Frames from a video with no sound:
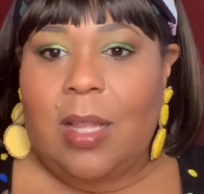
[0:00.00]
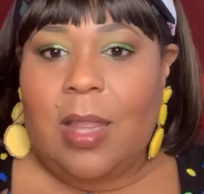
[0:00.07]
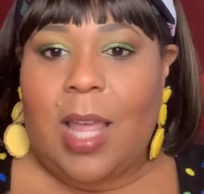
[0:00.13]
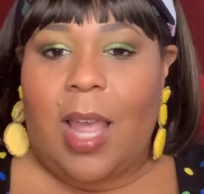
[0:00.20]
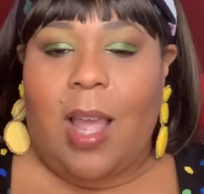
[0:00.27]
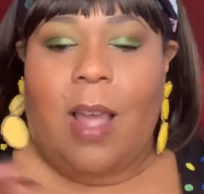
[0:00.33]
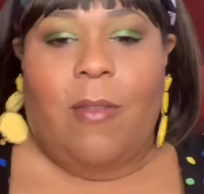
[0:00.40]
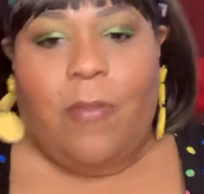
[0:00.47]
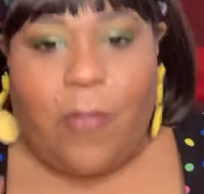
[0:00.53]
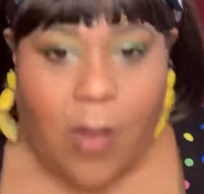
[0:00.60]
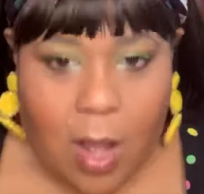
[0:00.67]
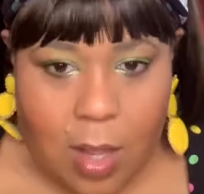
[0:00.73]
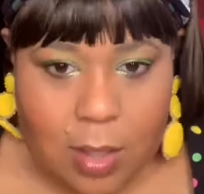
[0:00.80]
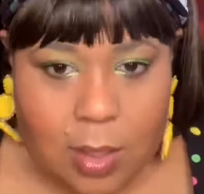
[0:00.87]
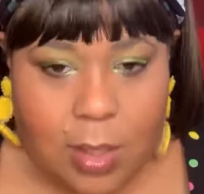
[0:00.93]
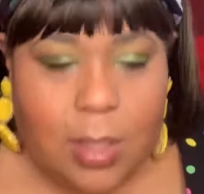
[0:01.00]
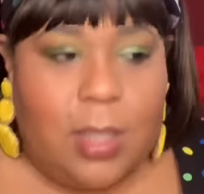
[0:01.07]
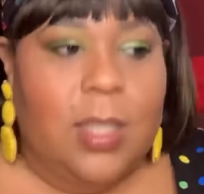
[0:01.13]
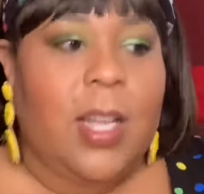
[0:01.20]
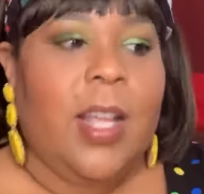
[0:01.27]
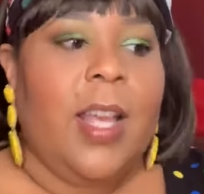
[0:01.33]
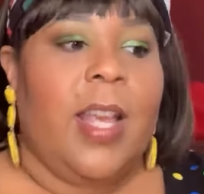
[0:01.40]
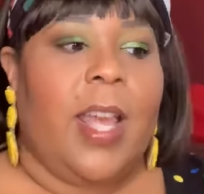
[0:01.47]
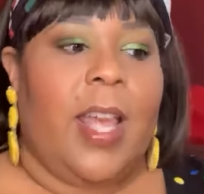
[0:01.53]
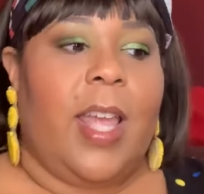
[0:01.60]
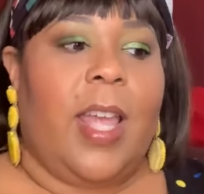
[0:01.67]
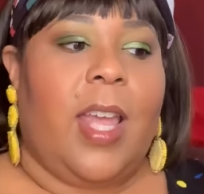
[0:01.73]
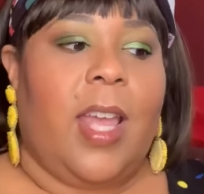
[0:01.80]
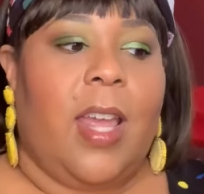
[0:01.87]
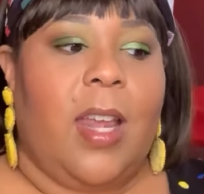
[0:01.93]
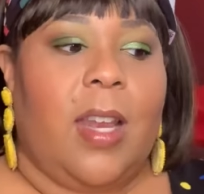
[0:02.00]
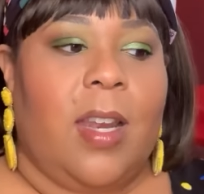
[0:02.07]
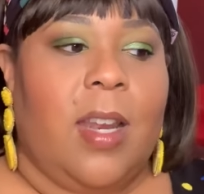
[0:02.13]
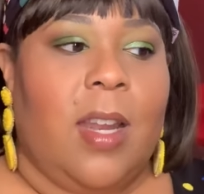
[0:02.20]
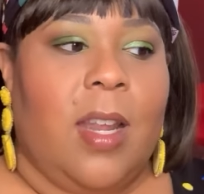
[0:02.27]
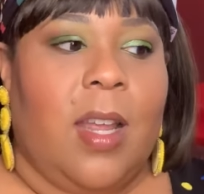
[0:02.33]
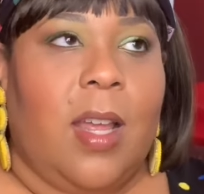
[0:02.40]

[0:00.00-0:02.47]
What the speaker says: Like, I'm falling and